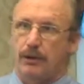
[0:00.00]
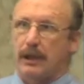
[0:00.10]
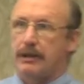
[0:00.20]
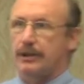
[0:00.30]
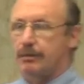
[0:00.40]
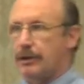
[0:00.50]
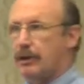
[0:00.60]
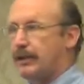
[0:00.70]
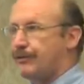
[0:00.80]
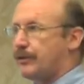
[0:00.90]
going to
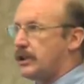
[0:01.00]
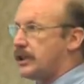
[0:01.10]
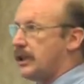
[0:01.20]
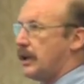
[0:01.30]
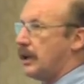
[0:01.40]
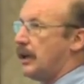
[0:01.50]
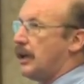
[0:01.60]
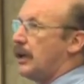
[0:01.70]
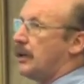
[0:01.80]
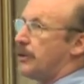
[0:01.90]
Berlin for a year,
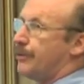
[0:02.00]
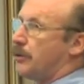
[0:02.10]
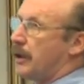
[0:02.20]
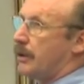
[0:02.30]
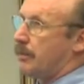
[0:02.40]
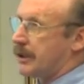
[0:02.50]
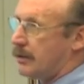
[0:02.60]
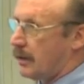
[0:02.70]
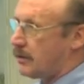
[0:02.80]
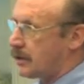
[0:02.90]
before going back to
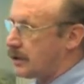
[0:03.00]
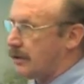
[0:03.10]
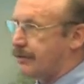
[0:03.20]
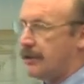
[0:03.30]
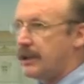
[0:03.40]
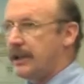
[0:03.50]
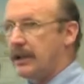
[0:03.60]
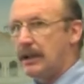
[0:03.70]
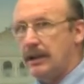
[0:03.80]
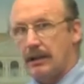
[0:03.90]
Aldershot for a
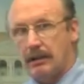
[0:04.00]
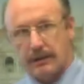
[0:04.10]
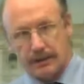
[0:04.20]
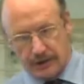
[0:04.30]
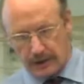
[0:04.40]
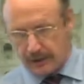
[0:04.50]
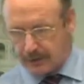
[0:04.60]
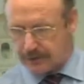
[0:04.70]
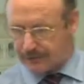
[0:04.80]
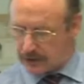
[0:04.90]
year, going to
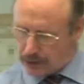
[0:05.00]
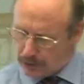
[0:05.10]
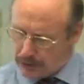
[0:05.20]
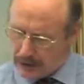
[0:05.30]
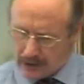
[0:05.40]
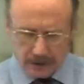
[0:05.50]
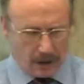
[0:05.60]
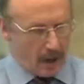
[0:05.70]
Cyprus for 2 years,